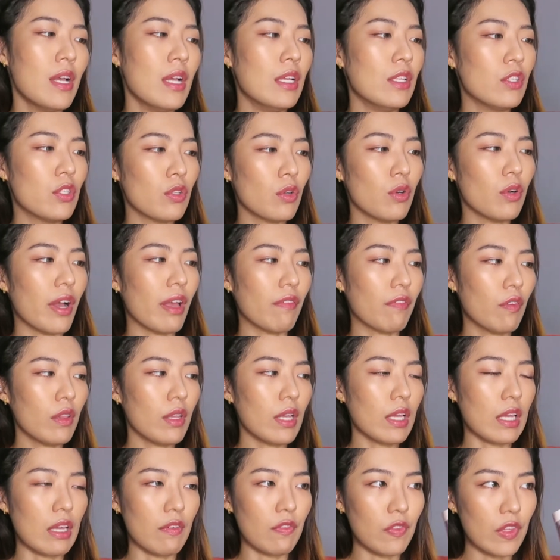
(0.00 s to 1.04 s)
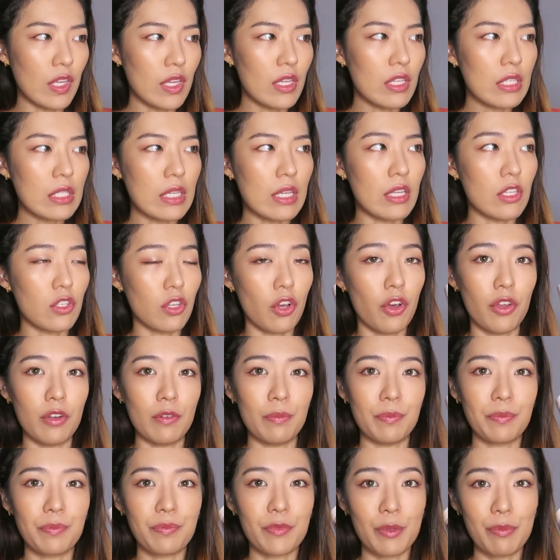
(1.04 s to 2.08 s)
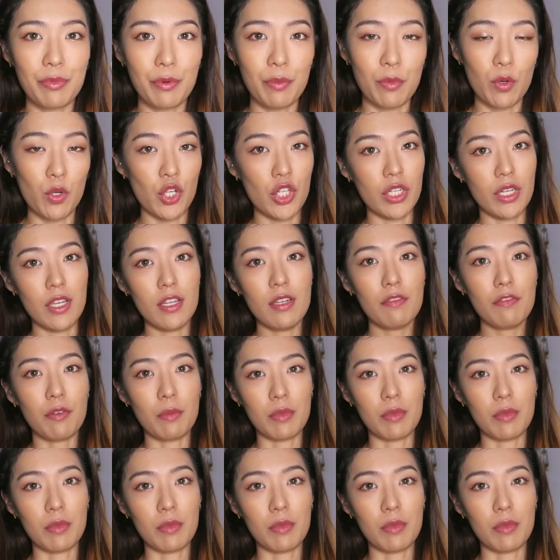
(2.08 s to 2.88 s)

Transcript: So I feel like if this is on promotion from